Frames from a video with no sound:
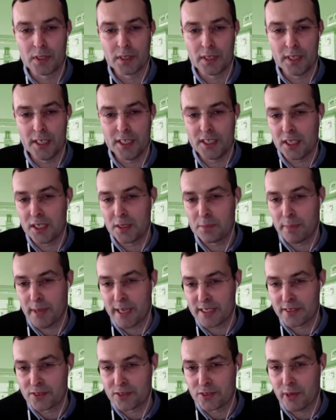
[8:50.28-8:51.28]
heating
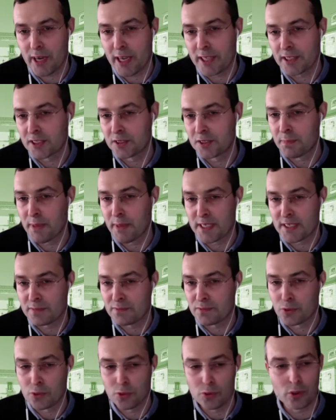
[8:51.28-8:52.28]
passive strategies,
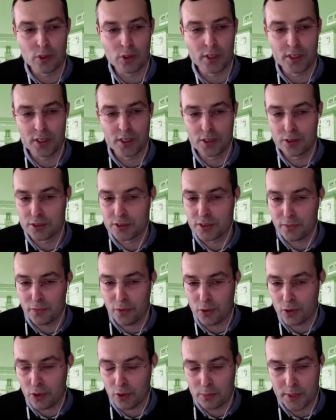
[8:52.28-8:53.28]
passive cooling, use of
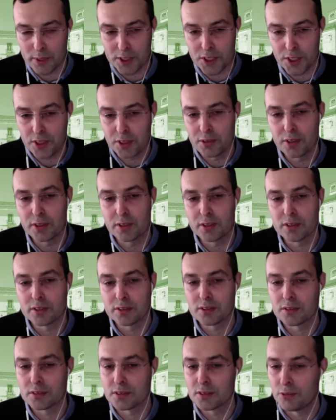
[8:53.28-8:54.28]
local
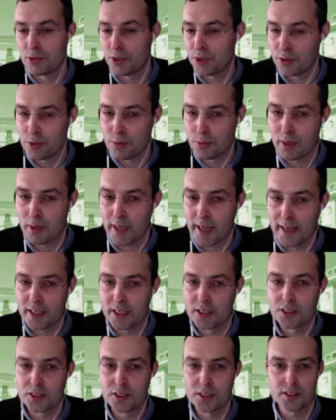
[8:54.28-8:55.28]
materials, renewable
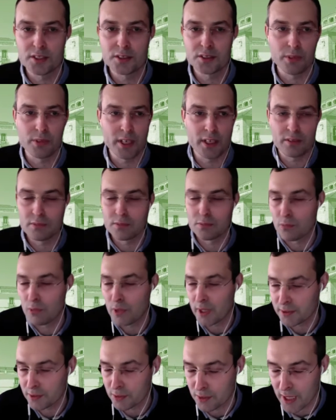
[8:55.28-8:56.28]
energies,
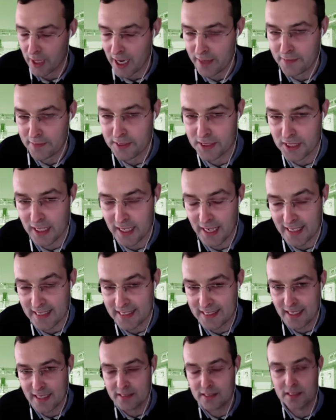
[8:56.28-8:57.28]
rainwater harvesting,
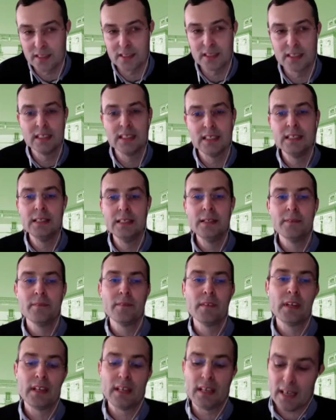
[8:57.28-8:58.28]
etc.,
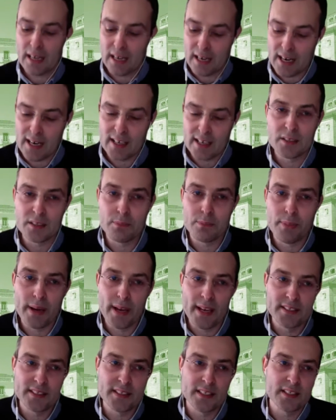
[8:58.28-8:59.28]
are the
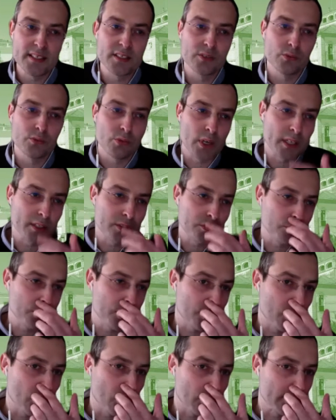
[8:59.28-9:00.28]
basis what we
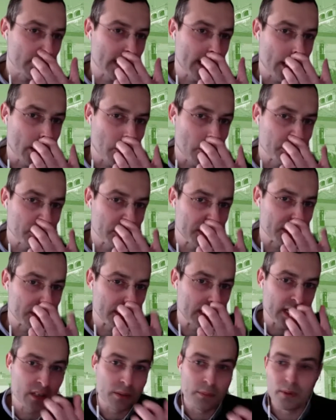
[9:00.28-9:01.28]
call now the
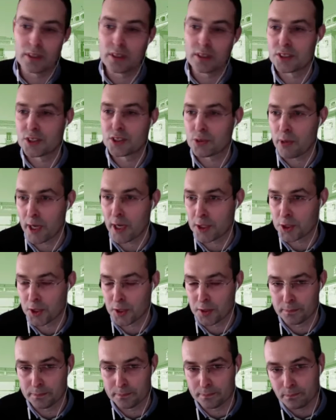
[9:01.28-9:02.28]
sustainable
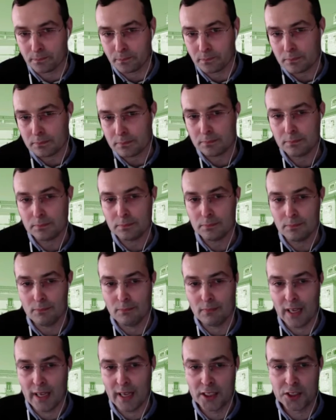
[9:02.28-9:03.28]
construction.
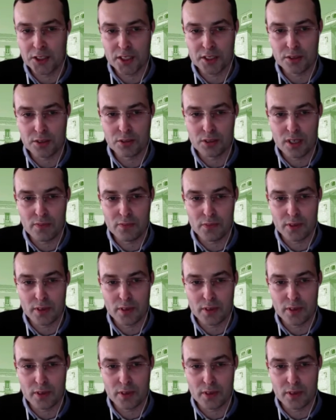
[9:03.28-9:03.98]
And just to give you